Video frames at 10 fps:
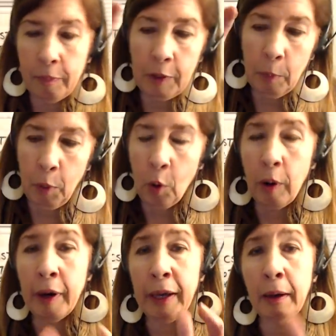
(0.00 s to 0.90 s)
They're
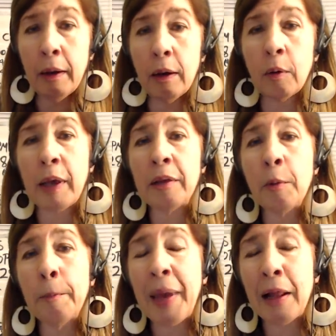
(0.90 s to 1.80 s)
pouring, okay, they're
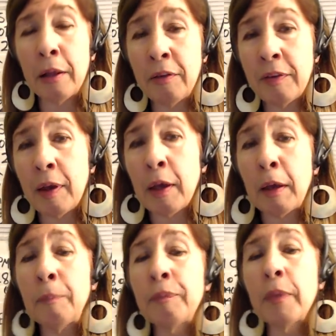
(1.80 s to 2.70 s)
balancing.